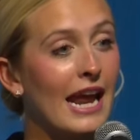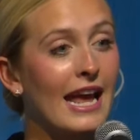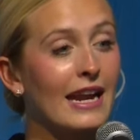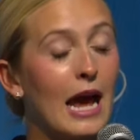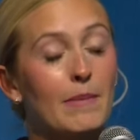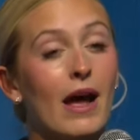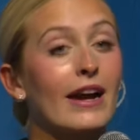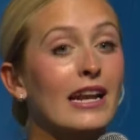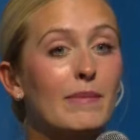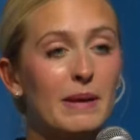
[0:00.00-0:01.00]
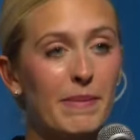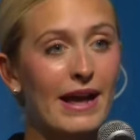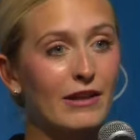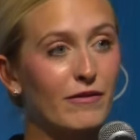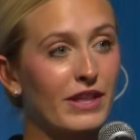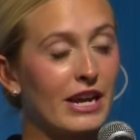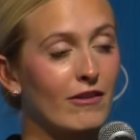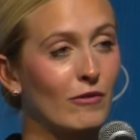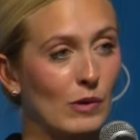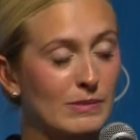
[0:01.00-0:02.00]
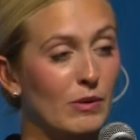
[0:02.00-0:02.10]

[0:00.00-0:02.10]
and I'm not going to be a pilot for the Air Force,